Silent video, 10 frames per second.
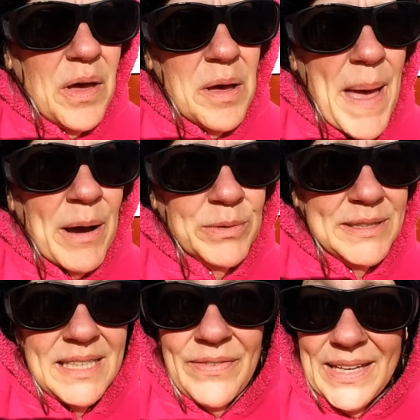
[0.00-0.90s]
about
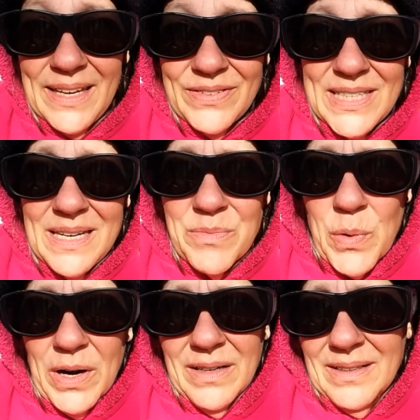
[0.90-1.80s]
receiving gifts
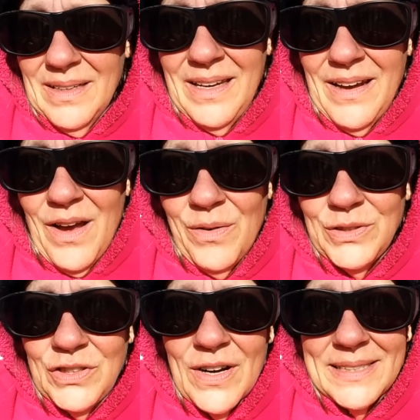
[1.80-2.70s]
anymore you know
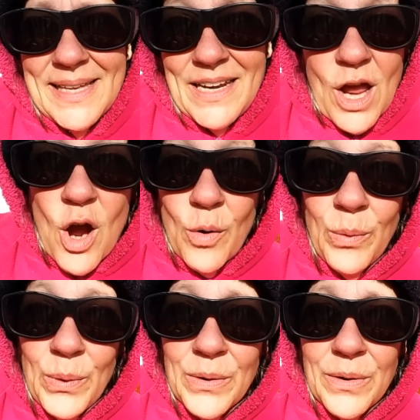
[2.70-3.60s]
should i say no
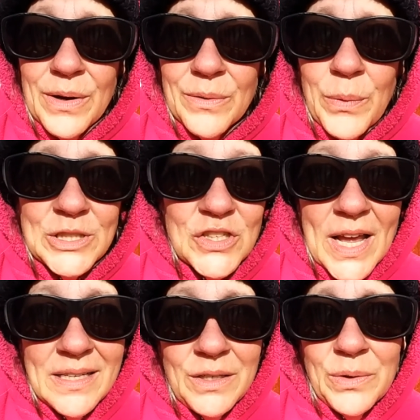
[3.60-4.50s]
what should
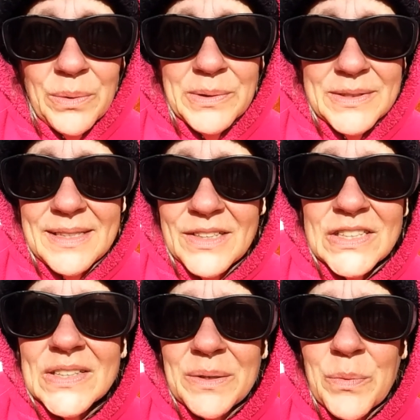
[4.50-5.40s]
i do
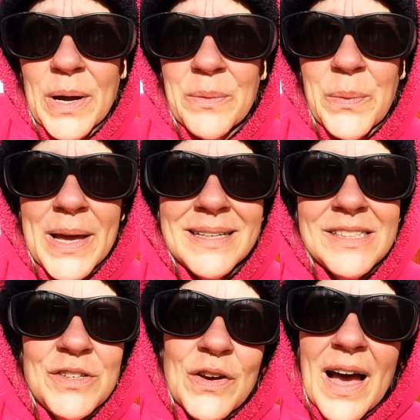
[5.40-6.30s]
Seriously, what, what
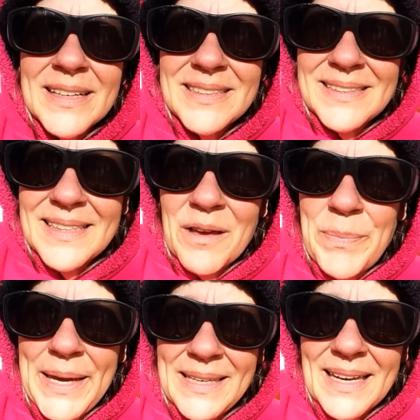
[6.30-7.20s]
is you guys'
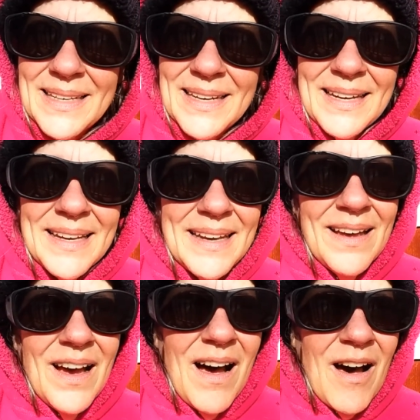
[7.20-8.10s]
opinion
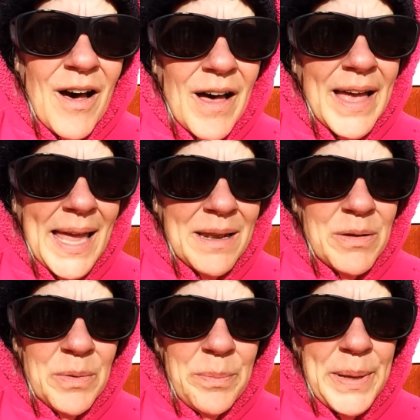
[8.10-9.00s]

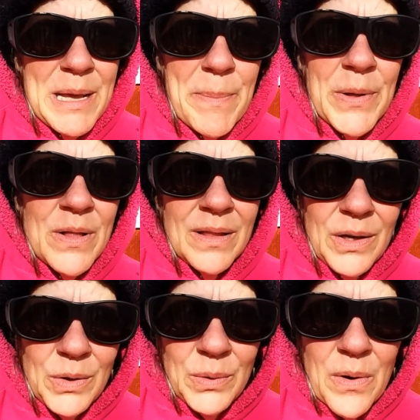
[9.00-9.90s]
on people
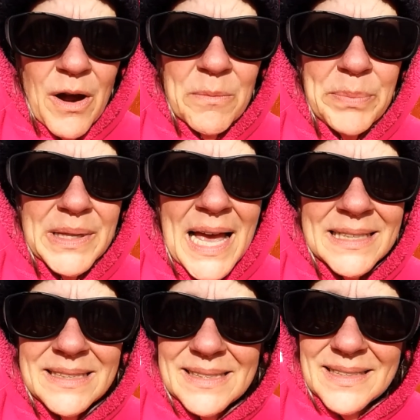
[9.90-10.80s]
who are
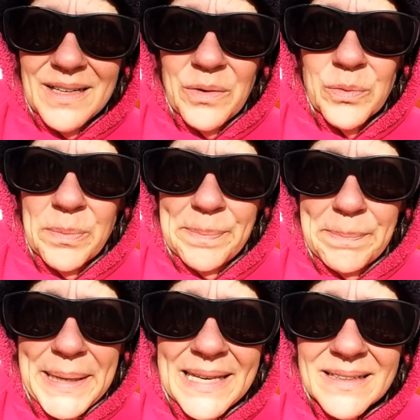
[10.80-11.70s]
blessed
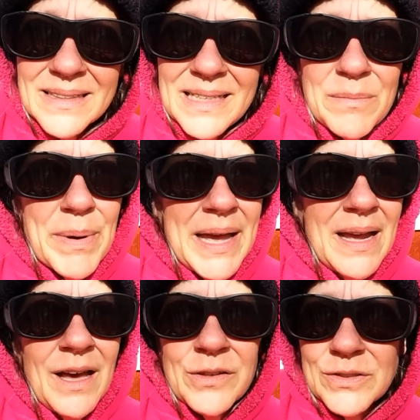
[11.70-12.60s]
repeatedly by
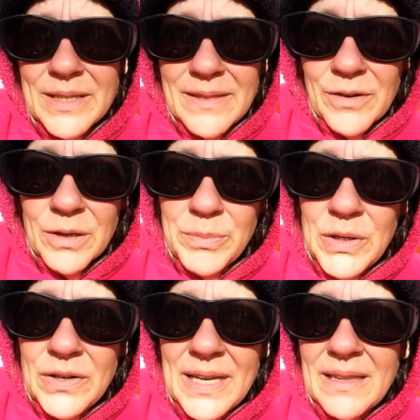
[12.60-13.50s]
others in their
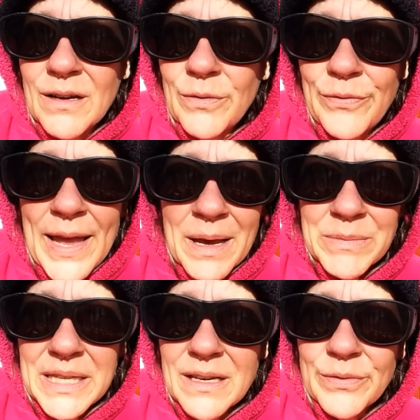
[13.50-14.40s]
community, their
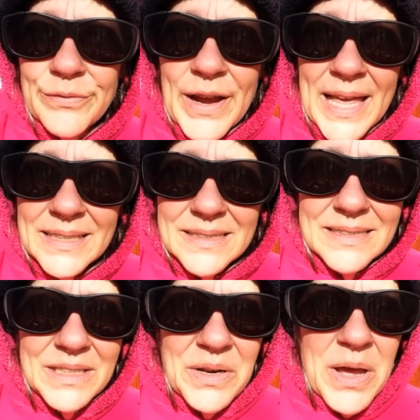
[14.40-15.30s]
family, their
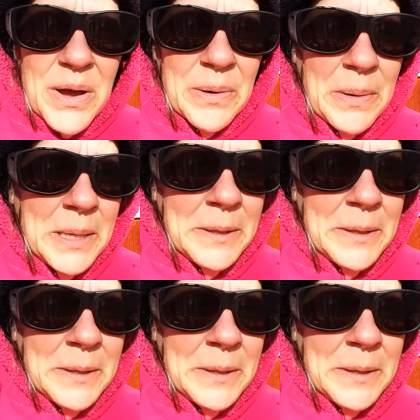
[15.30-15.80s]
friends, you know.